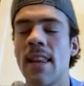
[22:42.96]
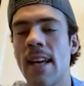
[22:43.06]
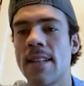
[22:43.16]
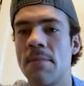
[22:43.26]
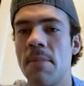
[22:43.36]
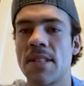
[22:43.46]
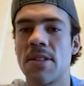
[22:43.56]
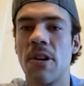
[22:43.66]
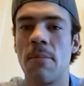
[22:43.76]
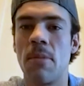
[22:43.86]
think it's a
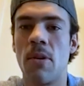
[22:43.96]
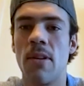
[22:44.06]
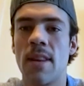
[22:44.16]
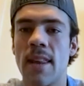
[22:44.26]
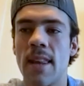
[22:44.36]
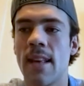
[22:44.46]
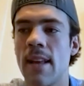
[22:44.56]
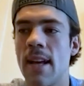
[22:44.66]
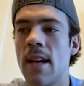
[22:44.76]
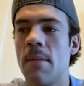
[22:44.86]
mixture of both. I think
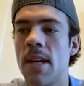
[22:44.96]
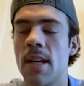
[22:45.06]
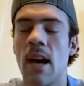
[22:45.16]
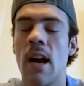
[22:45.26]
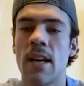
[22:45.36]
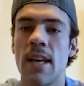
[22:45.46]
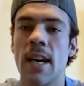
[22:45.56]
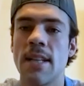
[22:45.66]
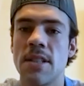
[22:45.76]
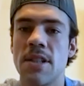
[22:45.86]
that, I mean, hockey
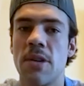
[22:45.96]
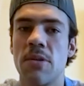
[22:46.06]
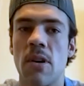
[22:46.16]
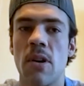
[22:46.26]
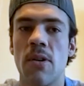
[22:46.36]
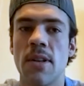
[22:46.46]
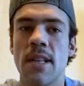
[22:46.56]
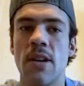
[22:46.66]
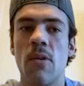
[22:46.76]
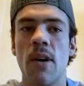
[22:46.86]
guys in general are always,
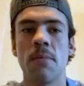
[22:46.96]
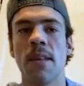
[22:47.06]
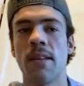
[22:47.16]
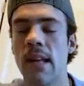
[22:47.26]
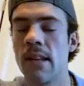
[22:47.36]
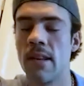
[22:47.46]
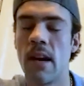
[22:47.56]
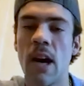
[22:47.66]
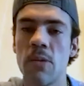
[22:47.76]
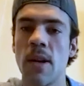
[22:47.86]
they don't want to be the
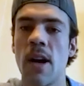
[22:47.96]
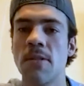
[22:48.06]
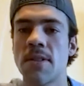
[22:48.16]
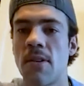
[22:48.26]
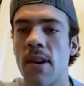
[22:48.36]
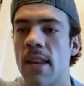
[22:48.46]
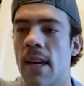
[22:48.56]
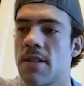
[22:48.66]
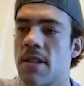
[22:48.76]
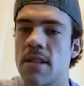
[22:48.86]
odd one out. So I
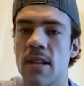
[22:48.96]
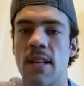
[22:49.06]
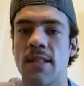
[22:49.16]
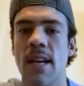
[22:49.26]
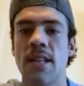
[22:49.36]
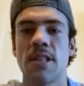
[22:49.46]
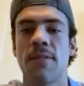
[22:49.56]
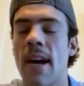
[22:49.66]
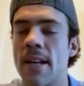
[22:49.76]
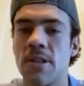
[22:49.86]
think it's just a contagious
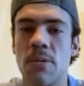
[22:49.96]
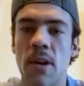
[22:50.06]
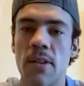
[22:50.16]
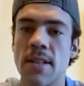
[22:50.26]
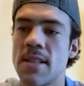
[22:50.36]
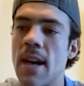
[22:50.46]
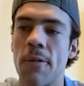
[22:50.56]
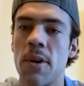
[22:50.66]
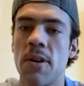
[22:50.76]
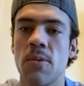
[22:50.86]
factor where they see
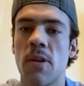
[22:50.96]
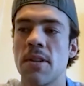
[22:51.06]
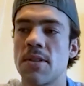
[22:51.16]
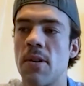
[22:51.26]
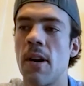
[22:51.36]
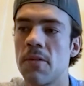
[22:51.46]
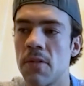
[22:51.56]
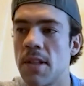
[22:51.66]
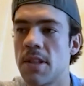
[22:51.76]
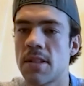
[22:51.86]
everyone else working so hard
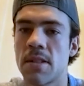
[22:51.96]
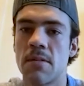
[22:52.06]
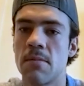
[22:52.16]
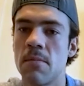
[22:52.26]
and they just,